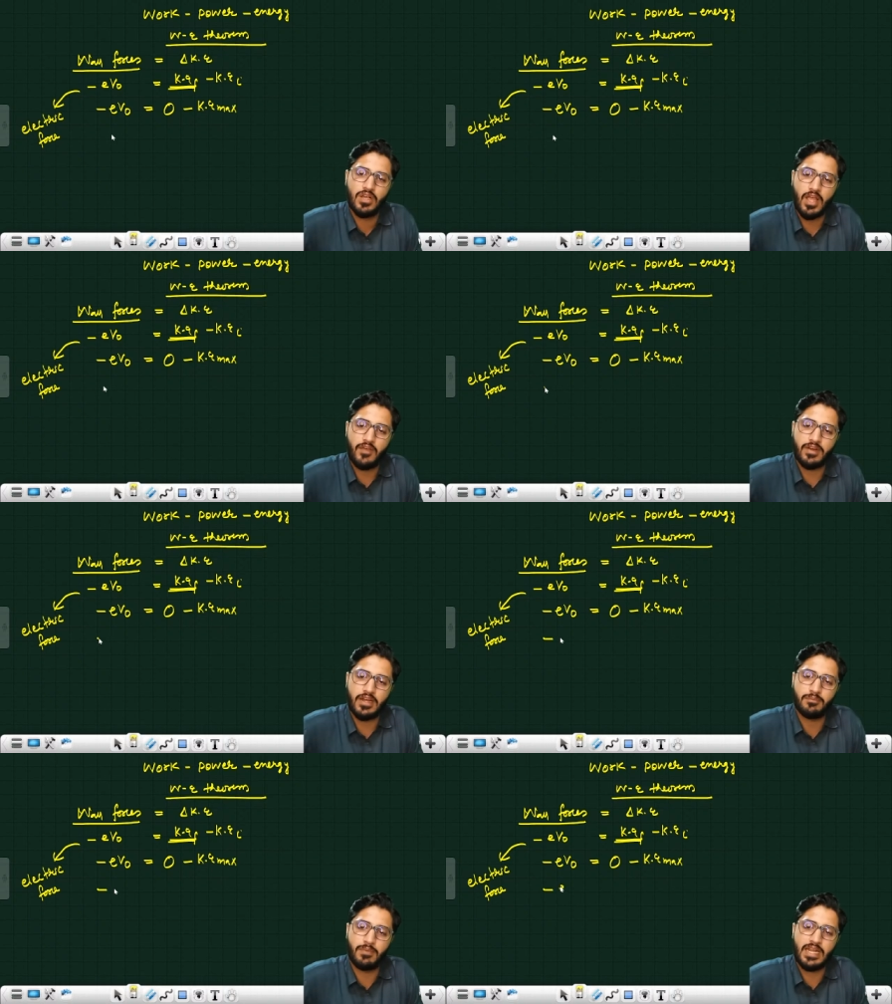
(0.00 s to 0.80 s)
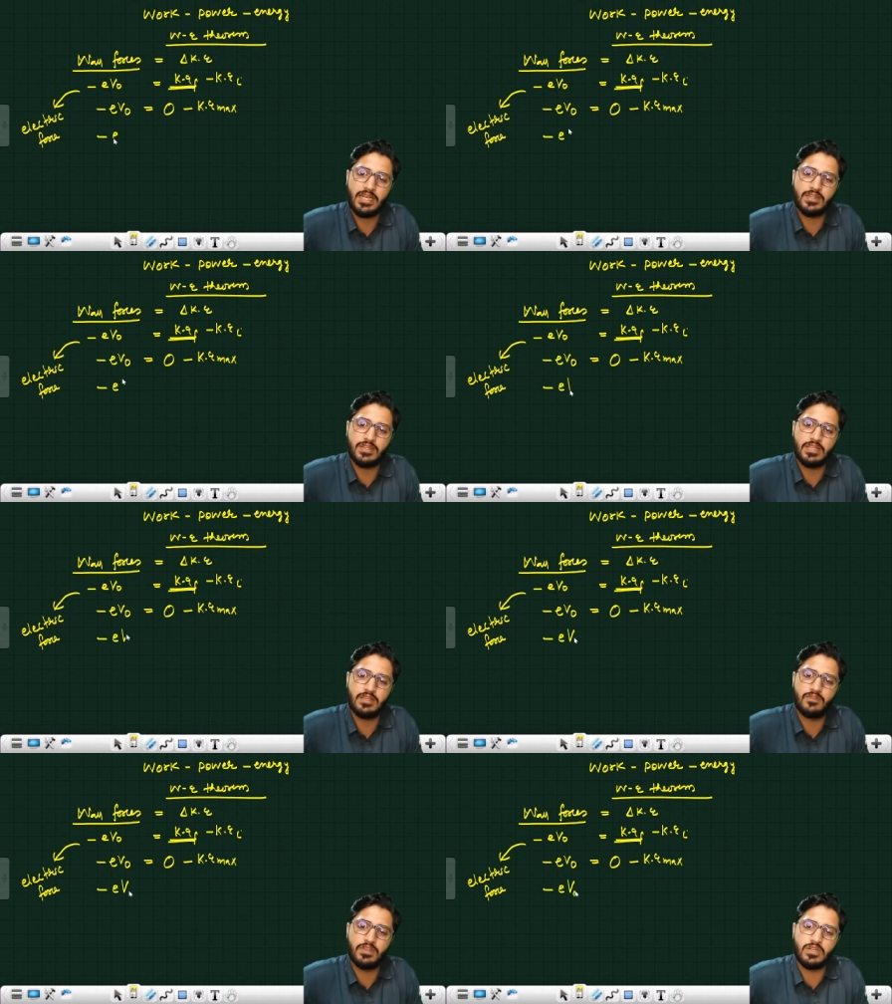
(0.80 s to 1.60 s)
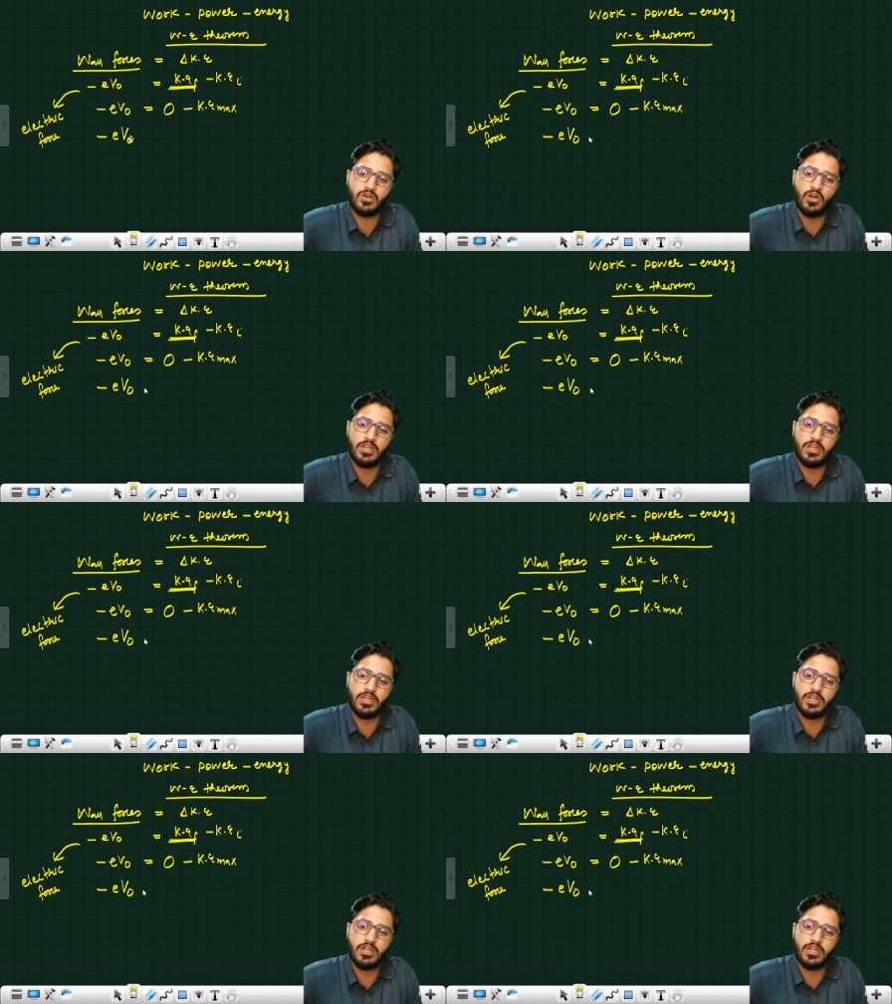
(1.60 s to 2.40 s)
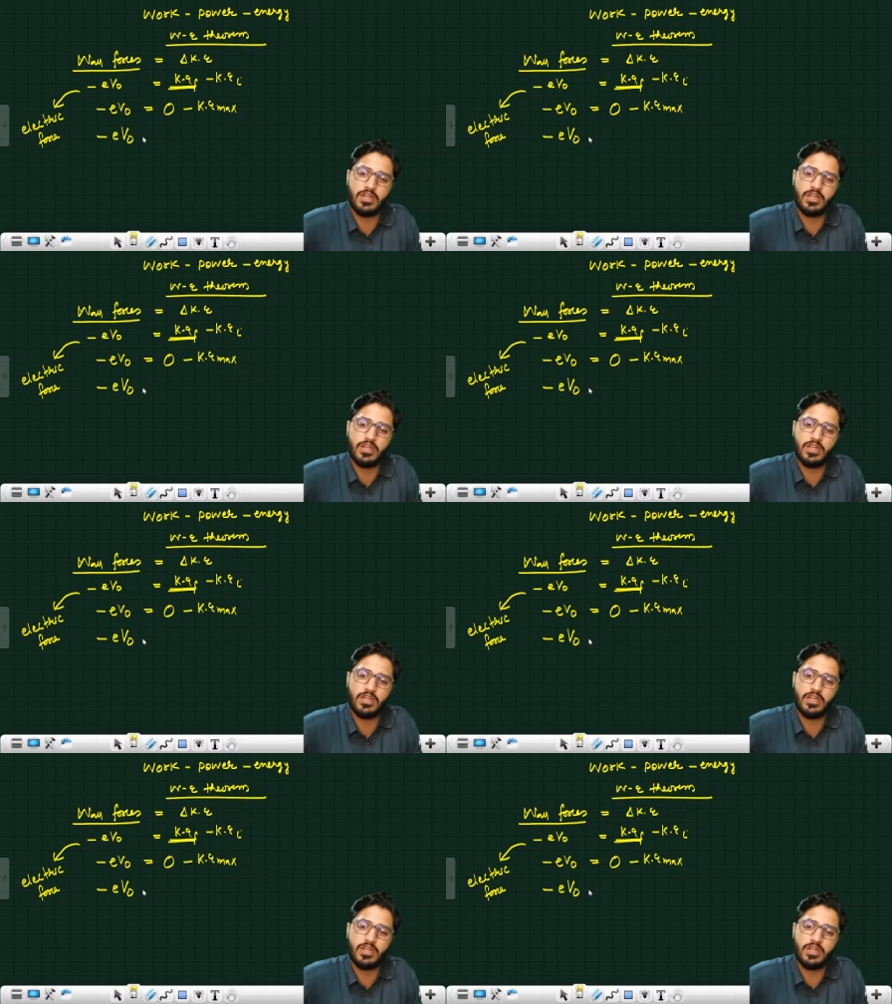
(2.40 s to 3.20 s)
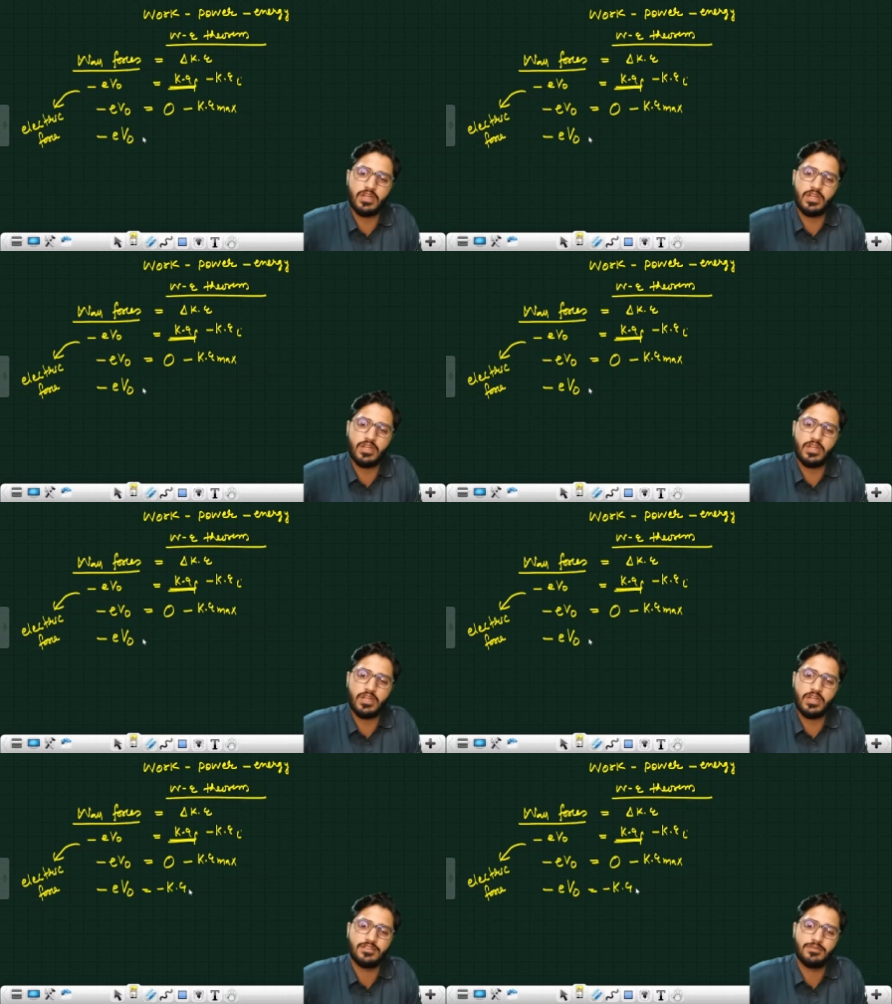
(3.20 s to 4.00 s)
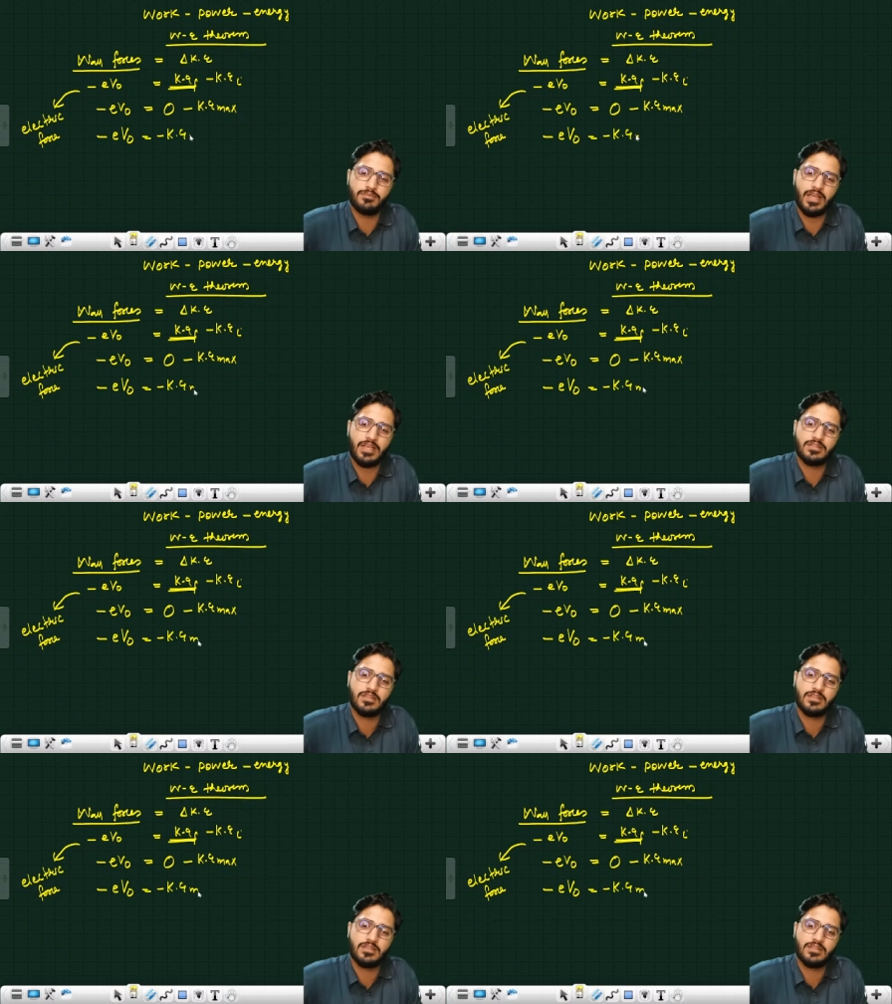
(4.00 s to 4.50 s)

I will write minus EV naught equals to minus kinetic energy max.